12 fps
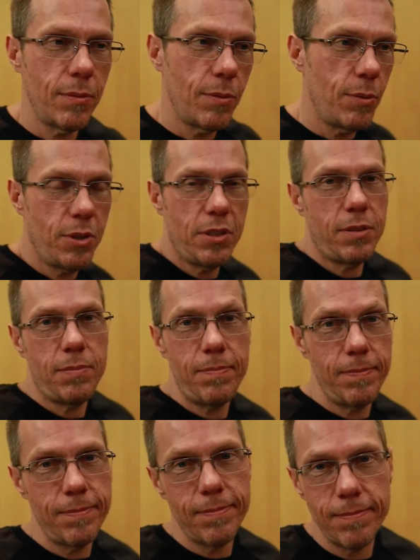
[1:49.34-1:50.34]
we're just
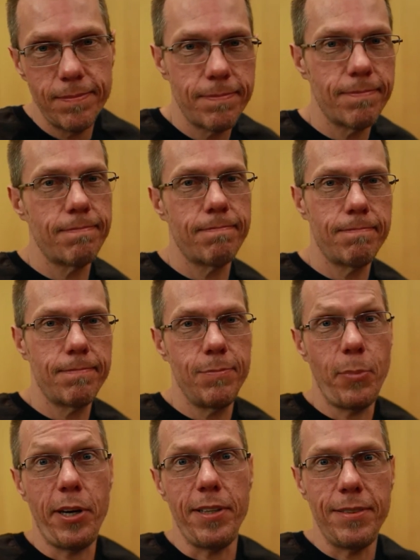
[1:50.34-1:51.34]

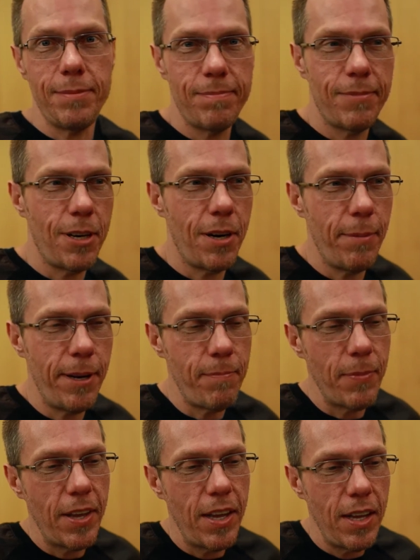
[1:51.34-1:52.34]
buddies, you know what I mean?
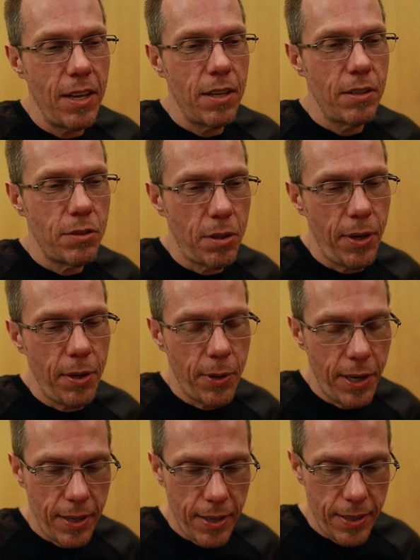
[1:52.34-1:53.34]
So
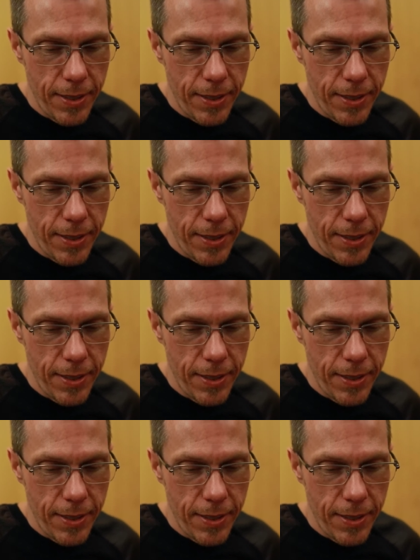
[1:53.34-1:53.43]
anyway,